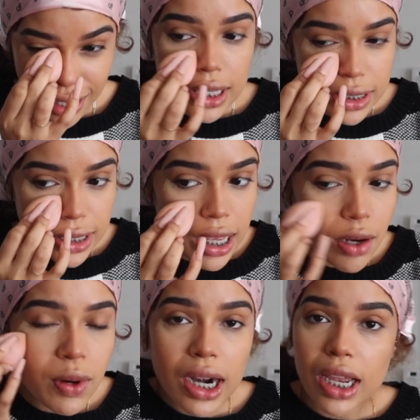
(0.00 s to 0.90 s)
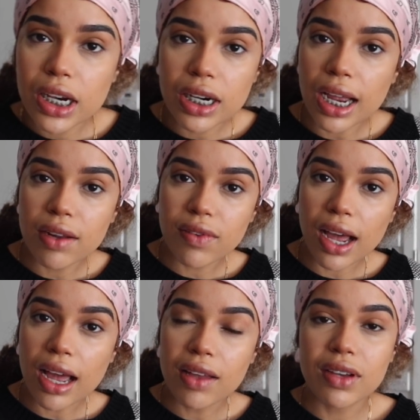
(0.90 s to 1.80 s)
Let's say you're working your 9-to-5,
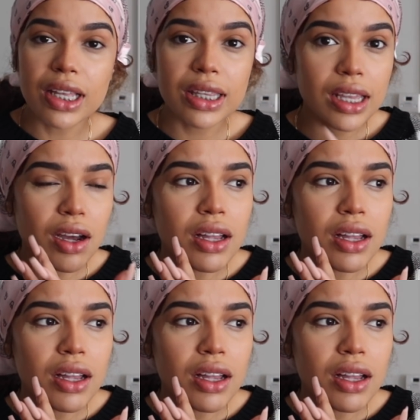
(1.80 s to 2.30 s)
and then